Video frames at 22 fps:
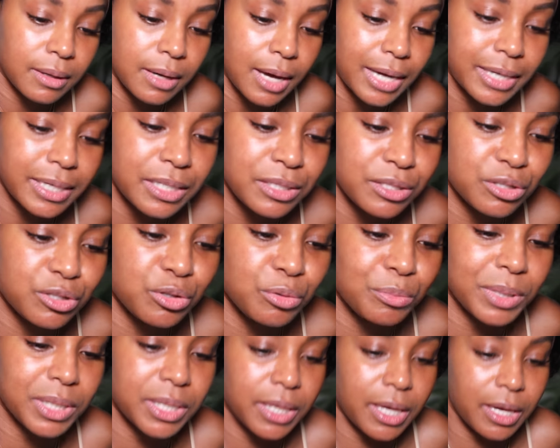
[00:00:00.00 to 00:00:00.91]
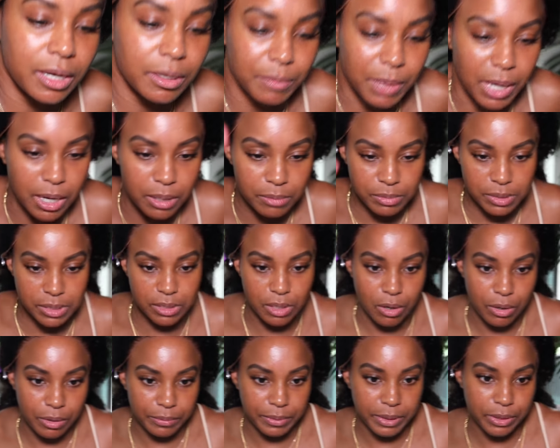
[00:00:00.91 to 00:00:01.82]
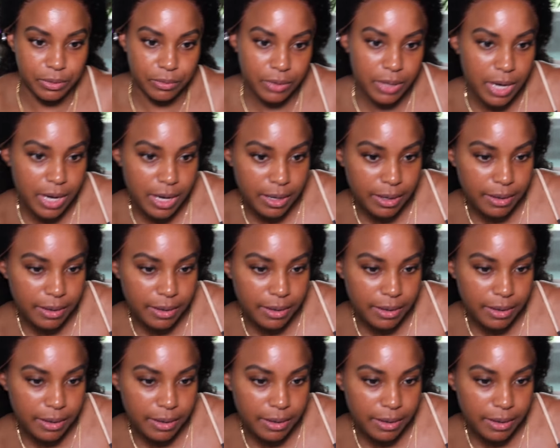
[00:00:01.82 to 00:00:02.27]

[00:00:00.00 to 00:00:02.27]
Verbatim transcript: I need to zoom in the camera. I'm sorry, girl.